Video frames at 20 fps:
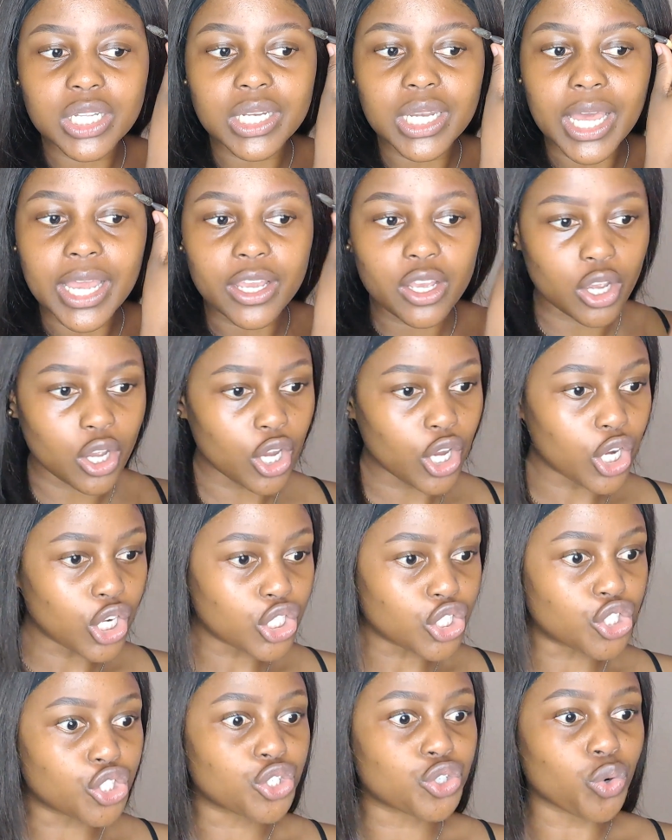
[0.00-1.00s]
like
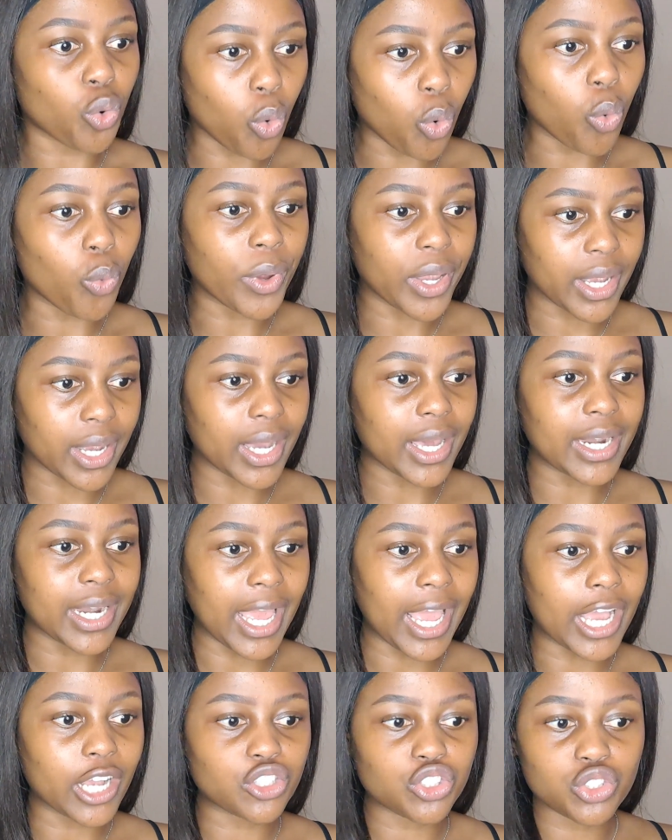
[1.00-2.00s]
drawing an
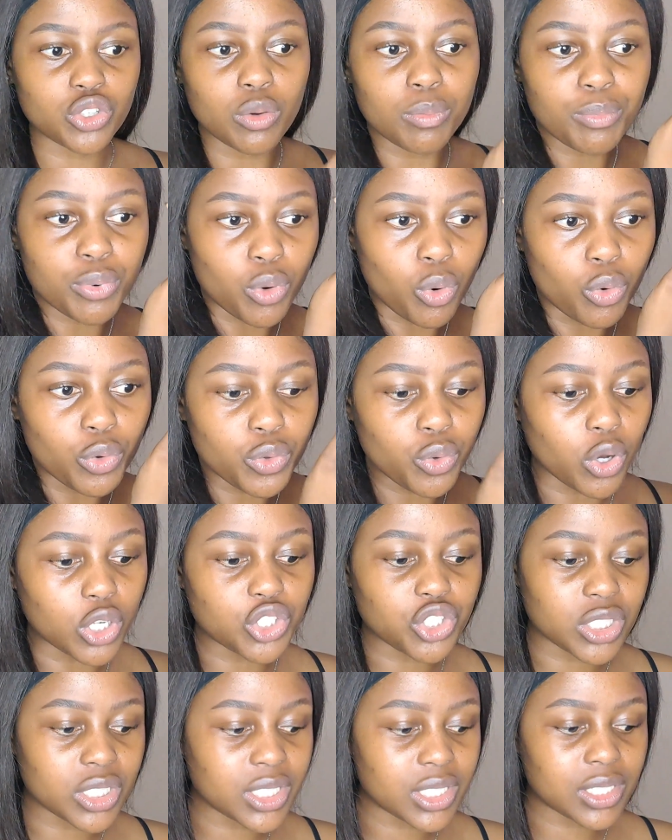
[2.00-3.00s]
actual brow. You are
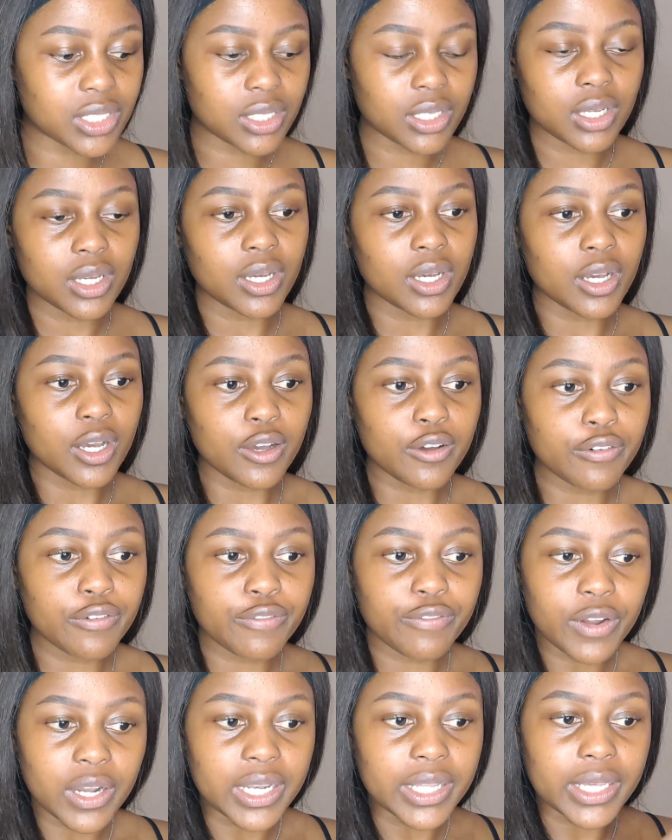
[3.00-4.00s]
just
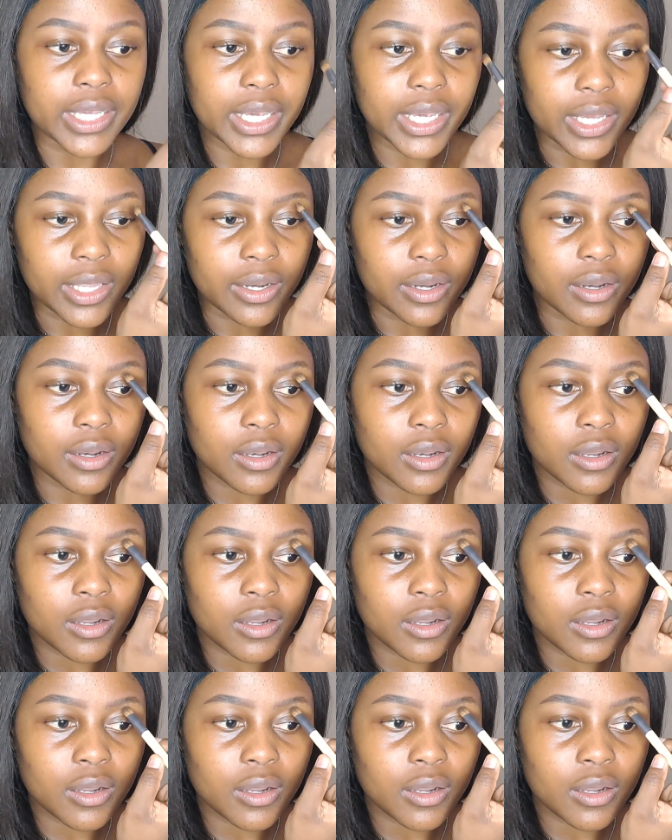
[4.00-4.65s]
filling in.